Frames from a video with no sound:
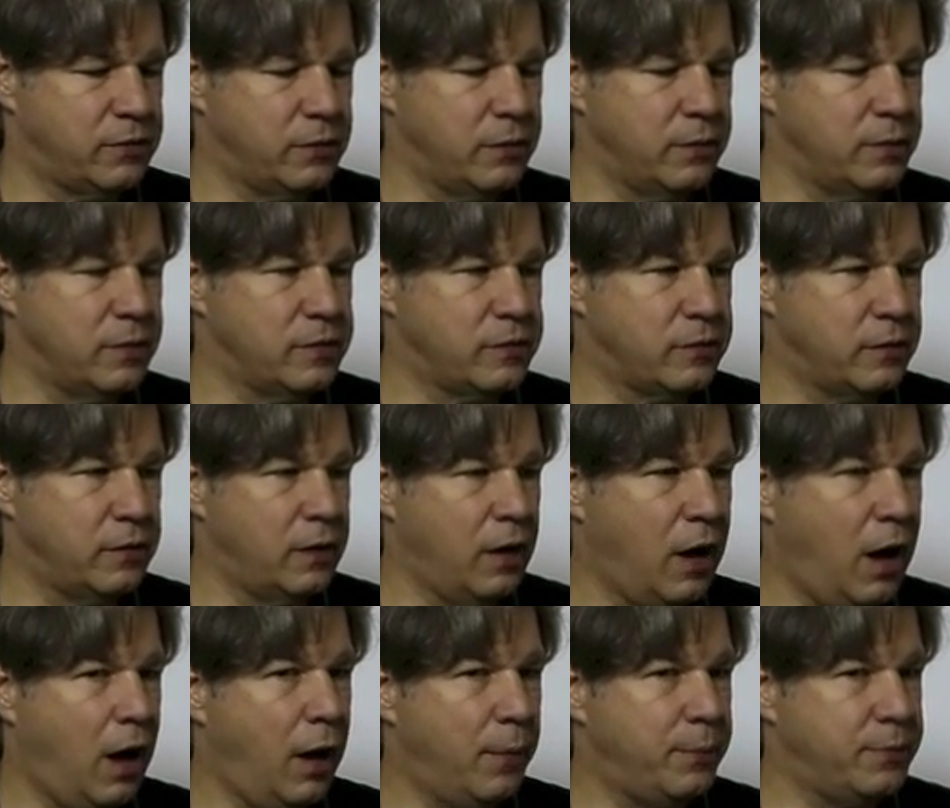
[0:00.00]
There is an
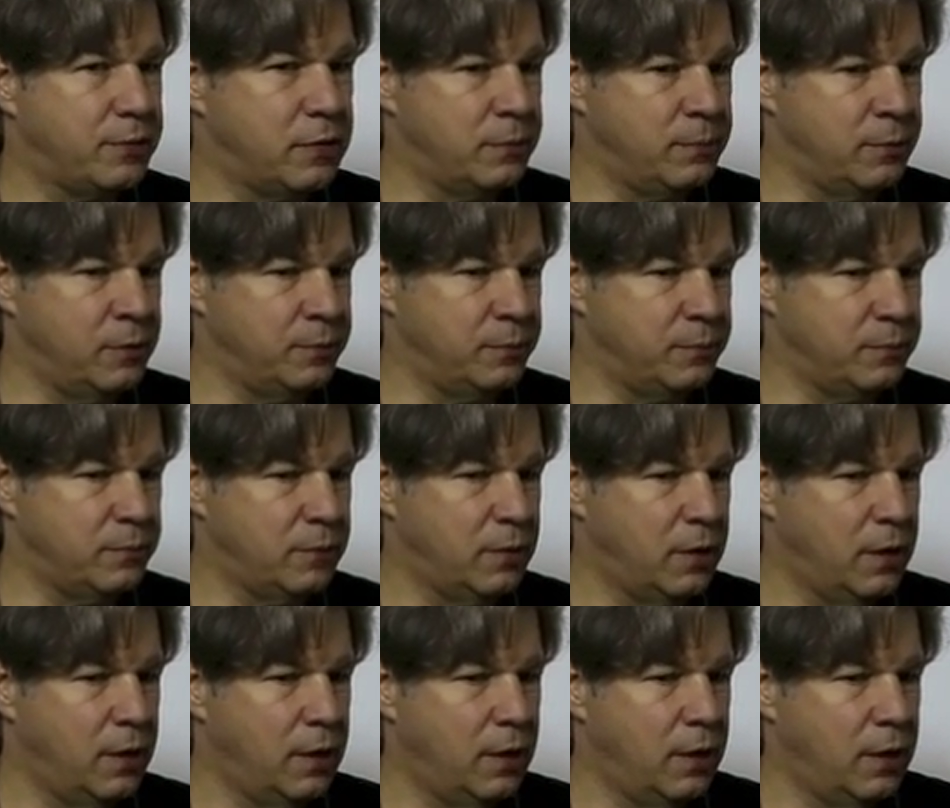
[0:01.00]
optimum
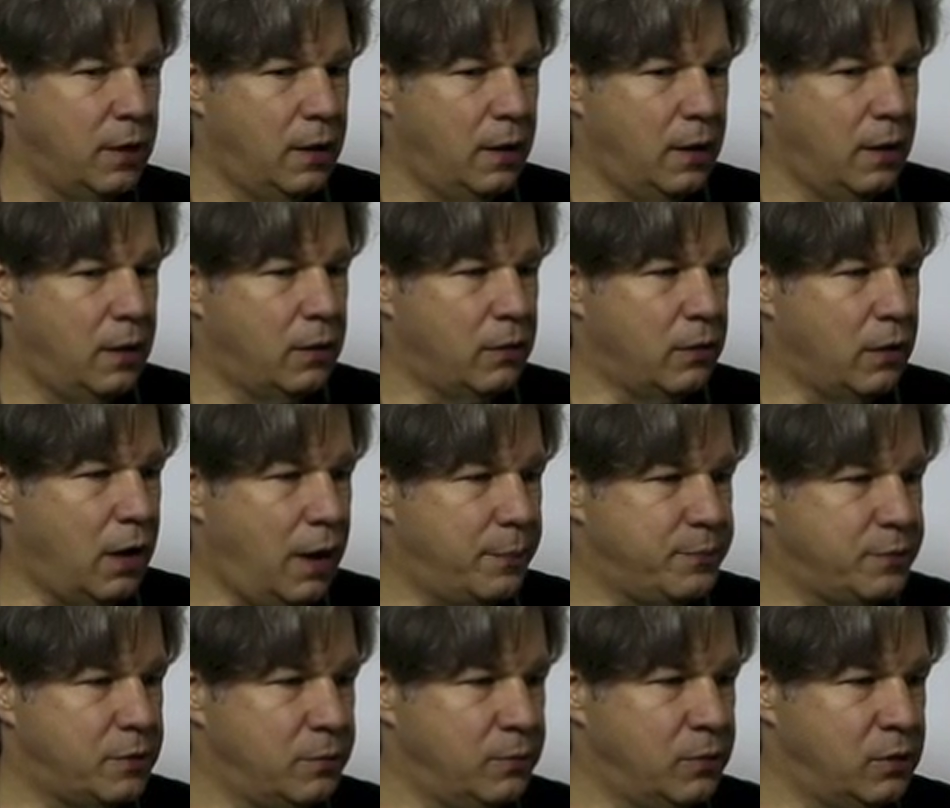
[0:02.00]
or
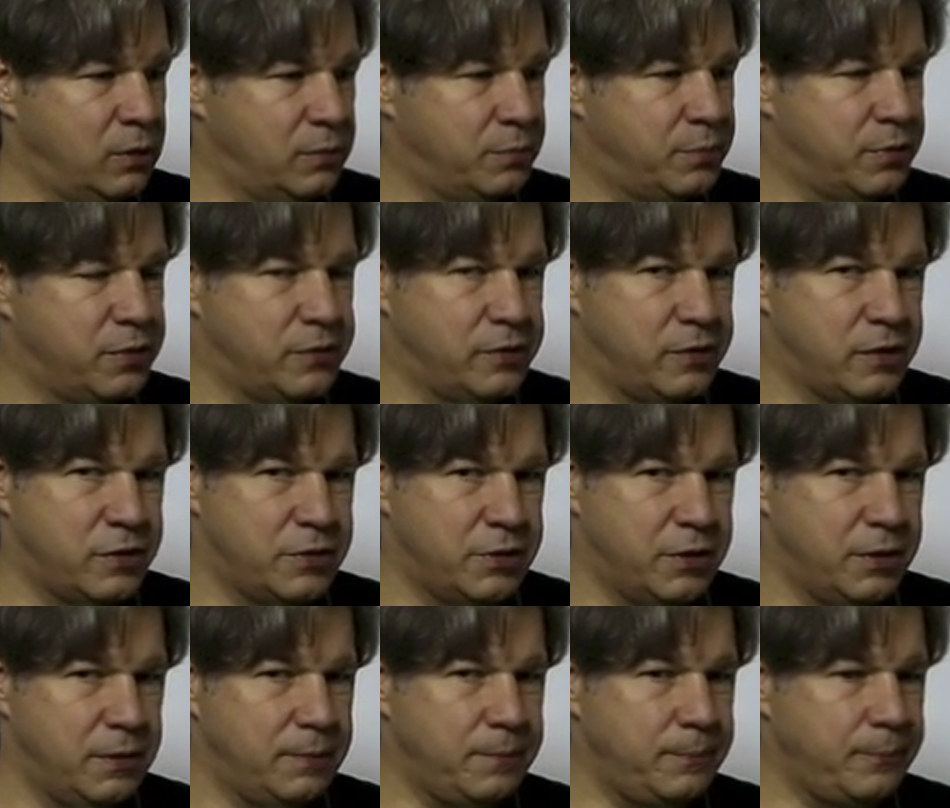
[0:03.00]
optimal
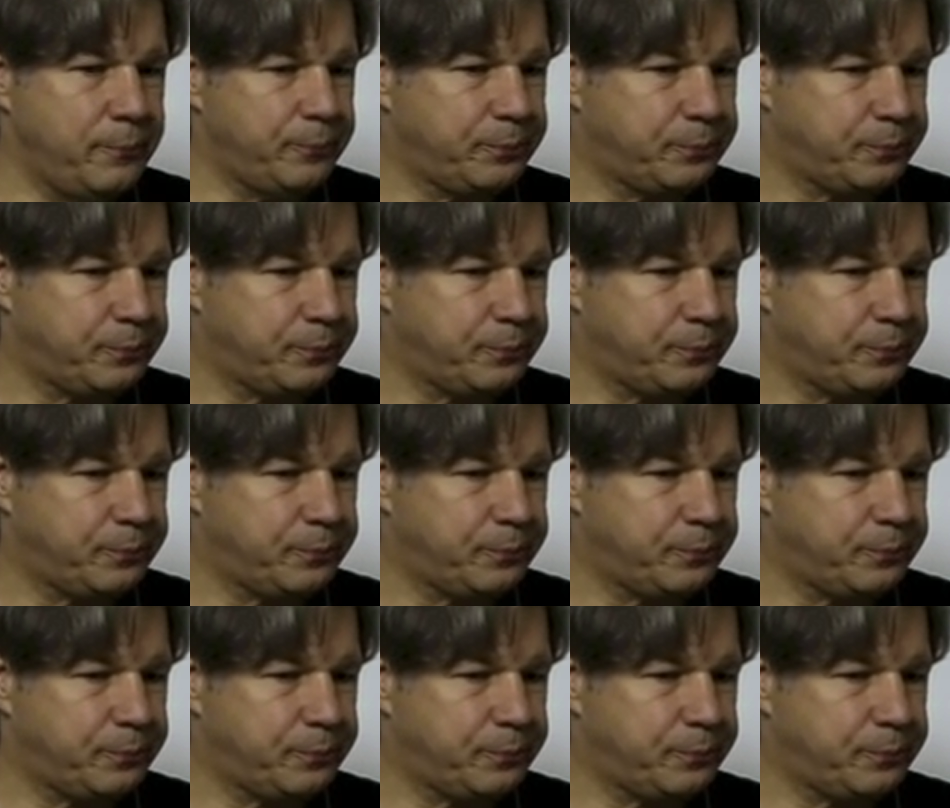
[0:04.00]
position